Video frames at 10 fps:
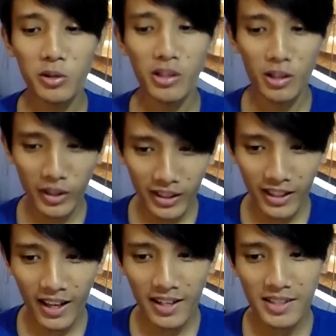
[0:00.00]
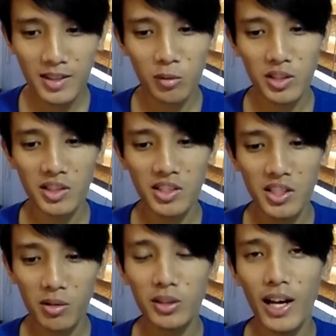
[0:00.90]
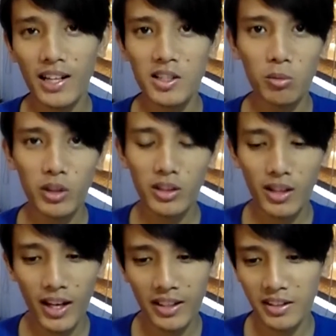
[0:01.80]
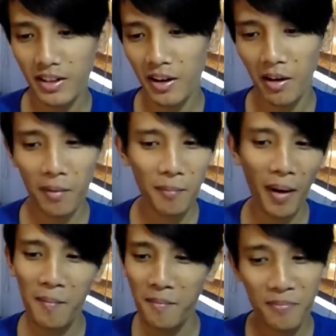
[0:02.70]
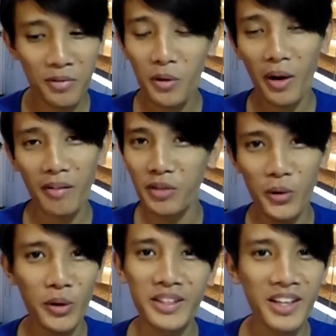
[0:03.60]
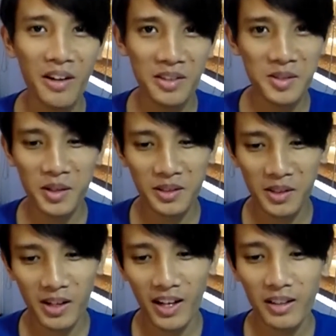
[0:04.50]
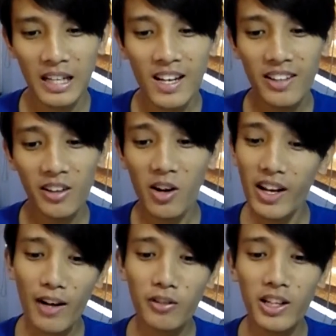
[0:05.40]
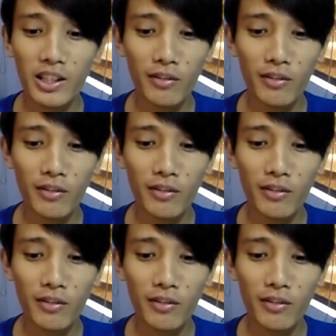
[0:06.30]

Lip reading: Through the Looking Glass, which is the sequel to Alice in Wonderland. I have no idea how this is gonna turn out. Then right after that,